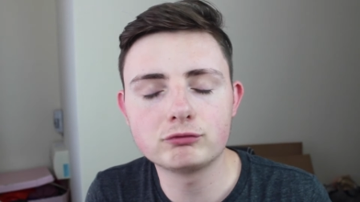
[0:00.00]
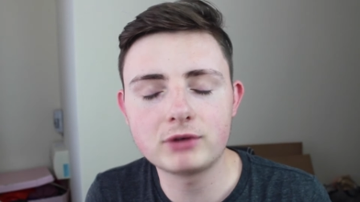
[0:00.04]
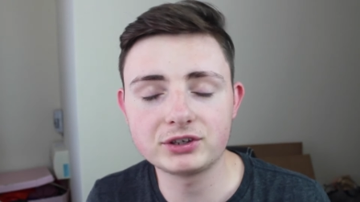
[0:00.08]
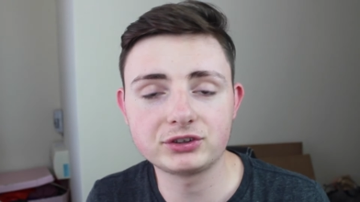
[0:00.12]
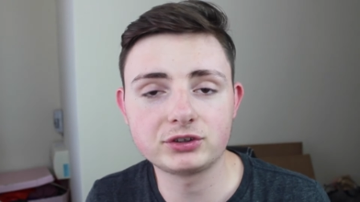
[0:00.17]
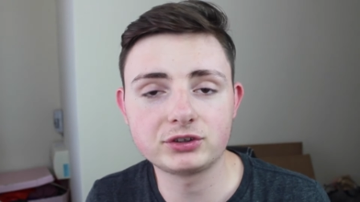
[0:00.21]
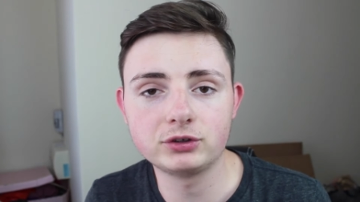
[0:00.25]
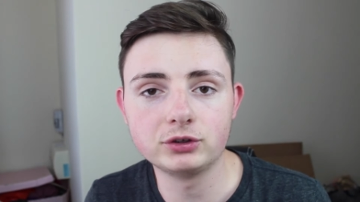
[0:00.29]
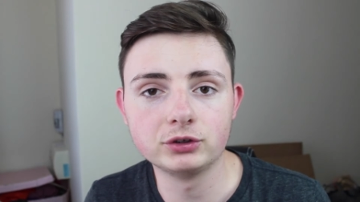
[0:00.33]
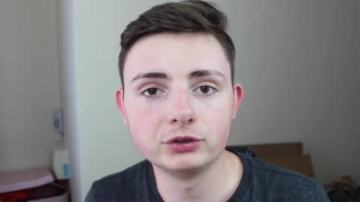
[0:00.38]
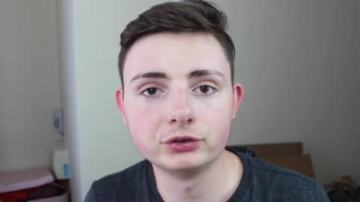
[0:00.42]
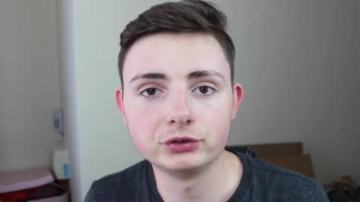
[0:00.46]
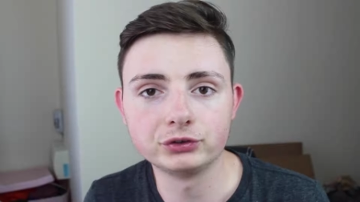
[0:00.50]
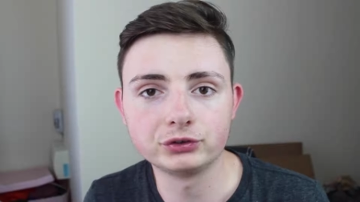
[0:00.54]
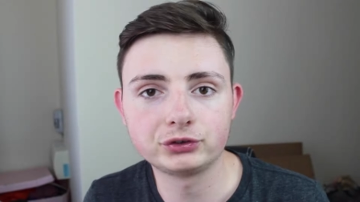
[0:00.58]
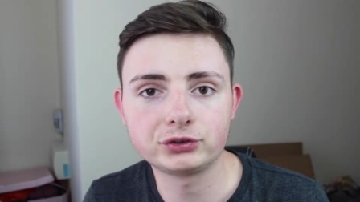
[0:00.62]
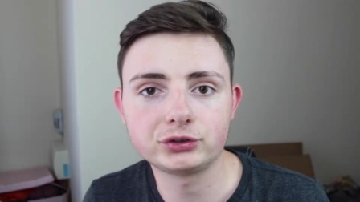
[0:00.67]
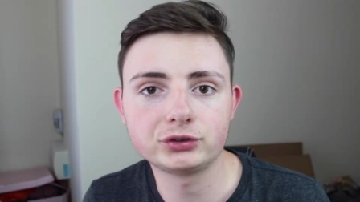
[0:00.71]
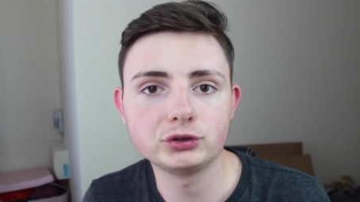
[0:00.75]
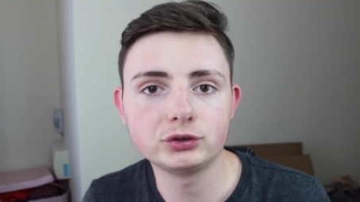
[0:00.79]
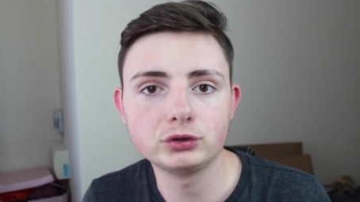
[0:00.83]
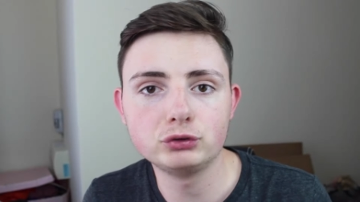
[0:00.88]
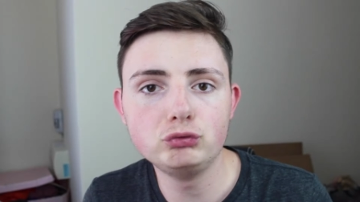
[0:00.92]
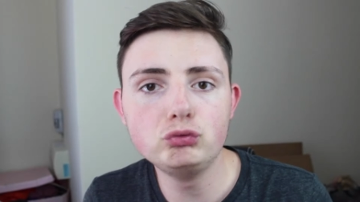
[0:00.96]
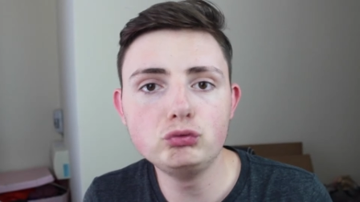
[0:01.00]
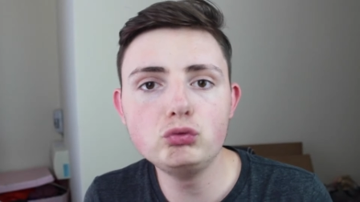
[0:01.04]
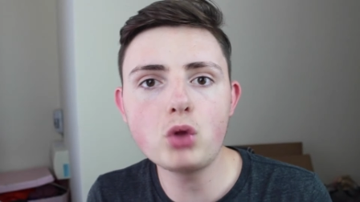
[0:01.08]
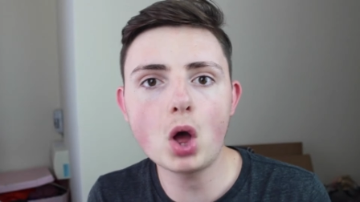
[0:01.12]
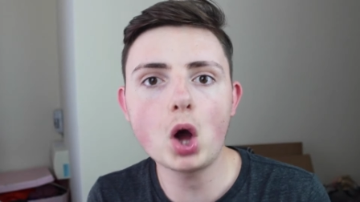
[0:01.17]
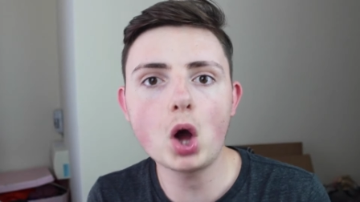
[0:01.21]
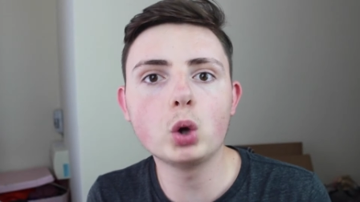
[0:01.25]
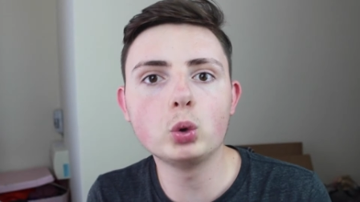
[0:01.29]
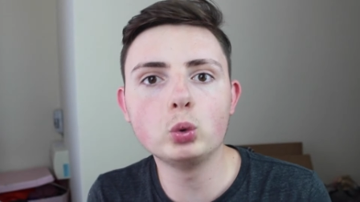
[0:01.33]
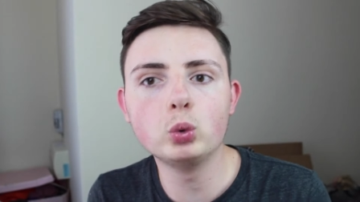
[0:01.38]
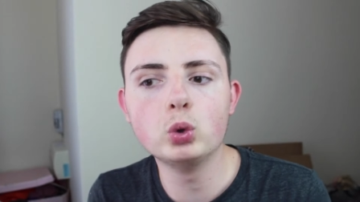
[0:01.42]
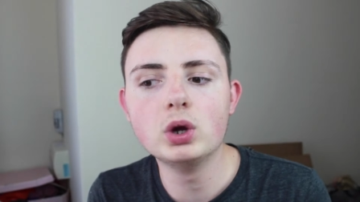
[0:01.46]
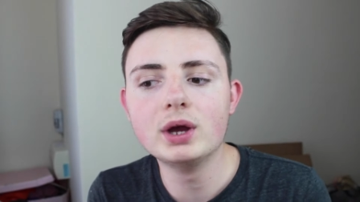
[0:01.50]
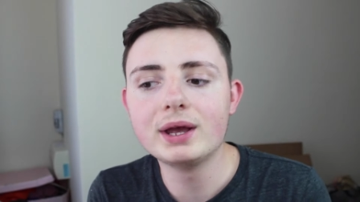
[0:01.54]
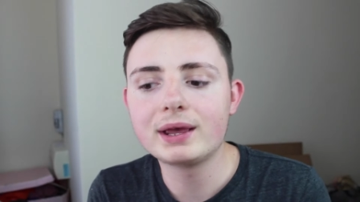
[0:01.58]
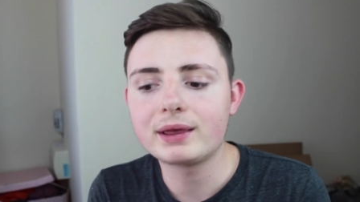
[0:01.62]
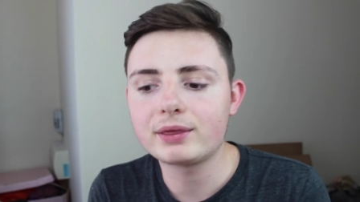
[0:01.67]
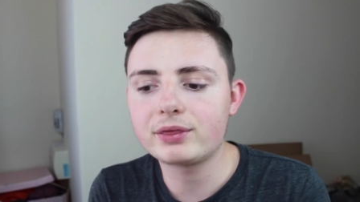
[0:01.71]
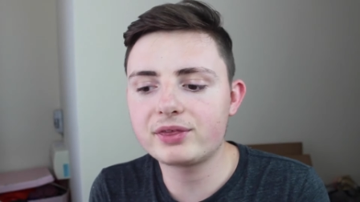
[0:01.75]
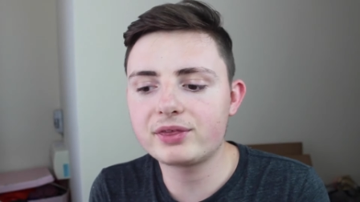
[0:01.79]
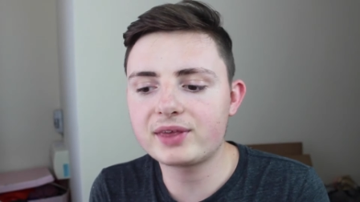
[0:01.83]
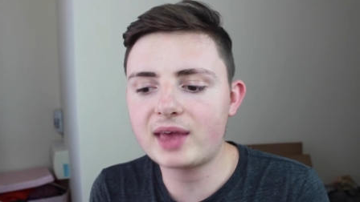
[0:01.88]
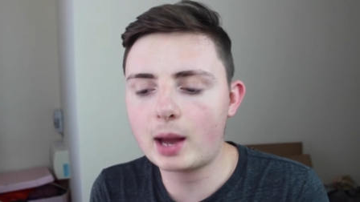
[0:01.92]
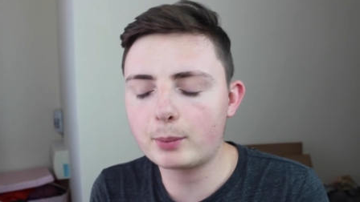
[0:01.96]
residents know
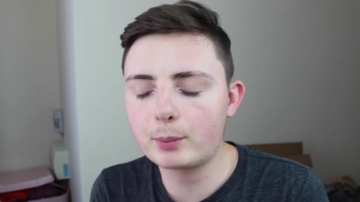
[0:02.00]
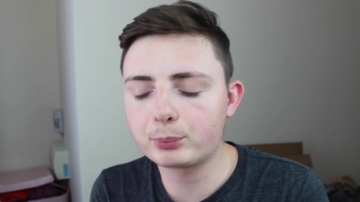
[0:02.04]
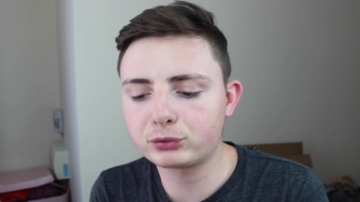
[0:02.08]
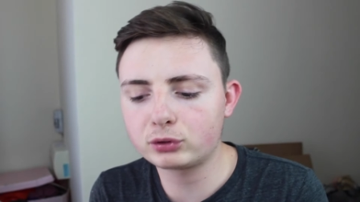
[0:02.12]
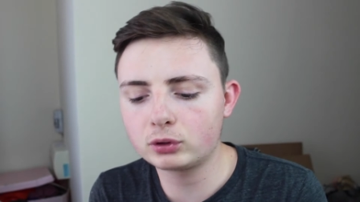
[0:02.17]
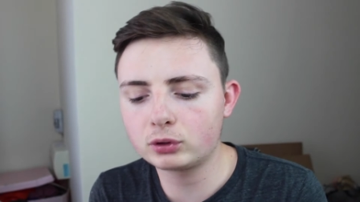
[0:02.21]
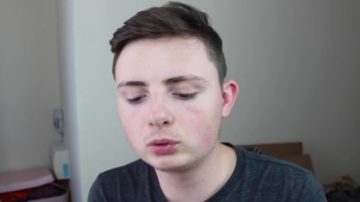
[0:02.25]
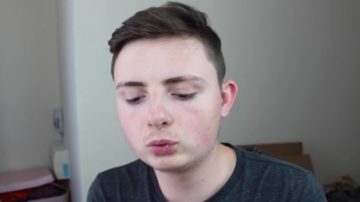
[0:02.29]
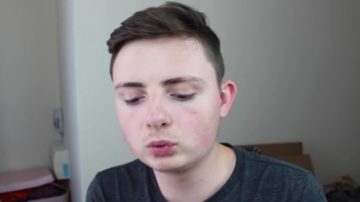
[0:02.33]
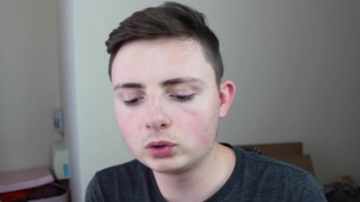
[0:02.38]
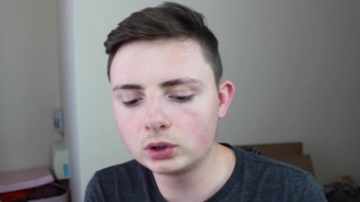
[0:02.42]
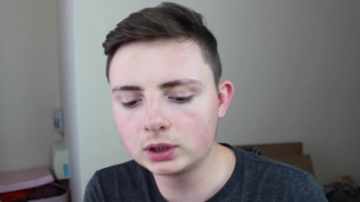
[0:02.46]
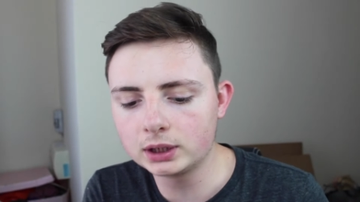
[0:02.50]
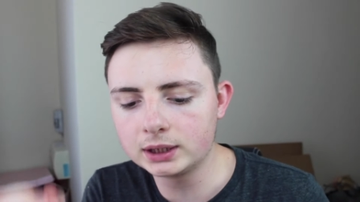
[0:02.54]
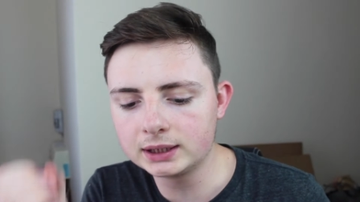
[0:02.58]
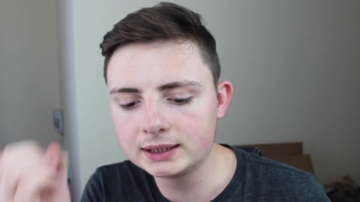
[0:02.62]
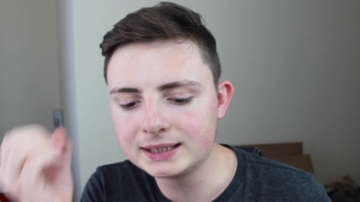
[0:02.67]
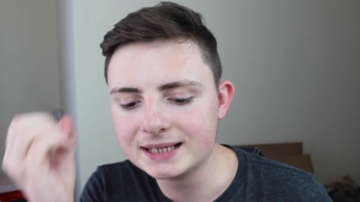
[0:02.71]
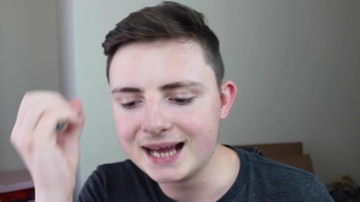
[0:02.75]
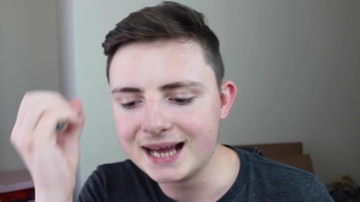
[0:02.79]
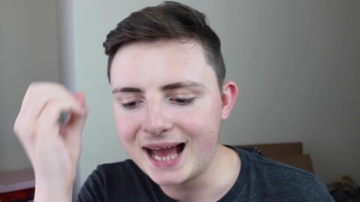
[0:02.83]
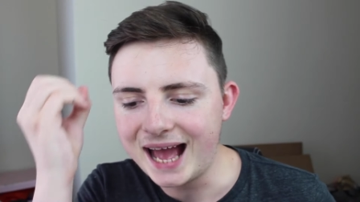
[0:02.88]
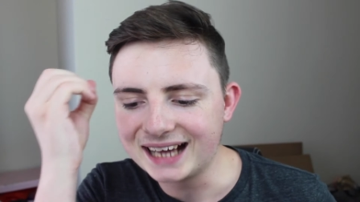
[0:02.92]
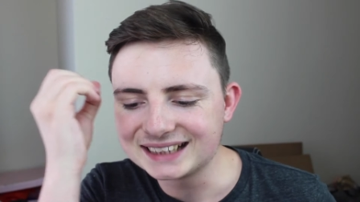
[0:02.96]
the absolutely